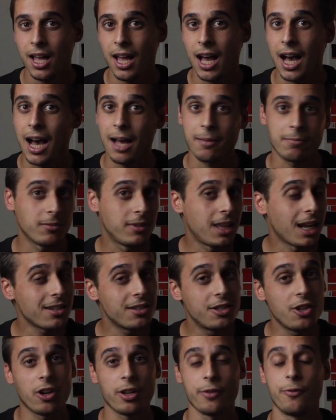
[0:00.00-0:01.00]
That's
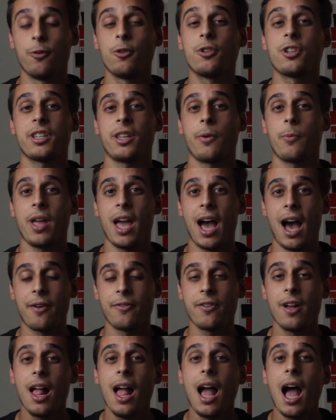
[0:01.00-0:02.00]
the only foot site that we
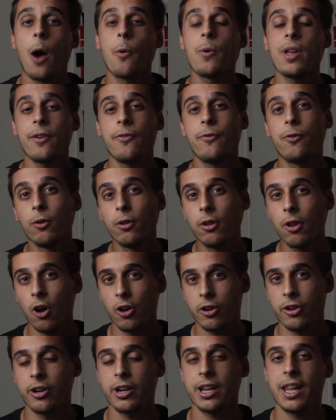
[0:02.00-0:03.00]
have, and we have Foot
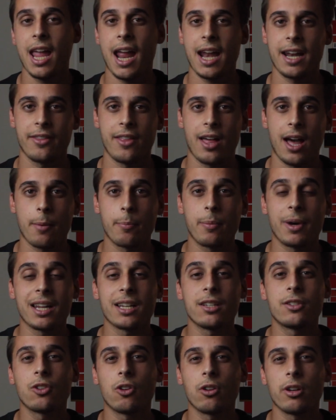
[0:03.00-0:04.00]
Locker Canada, but
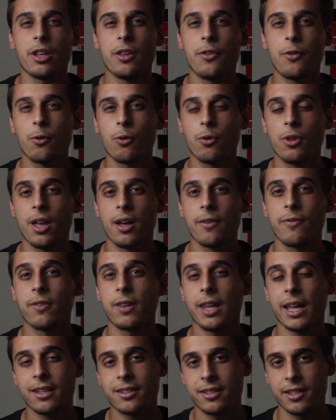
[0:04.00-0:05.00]
it's only through the
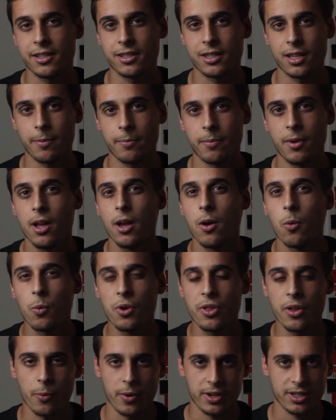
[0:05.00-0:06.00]
Flex system
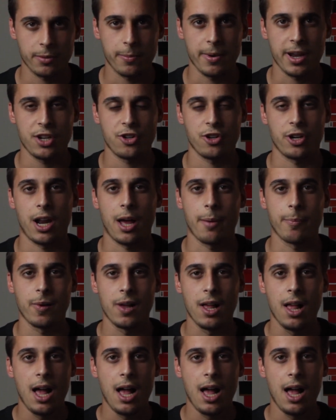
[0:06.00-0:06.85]
with a reservation app.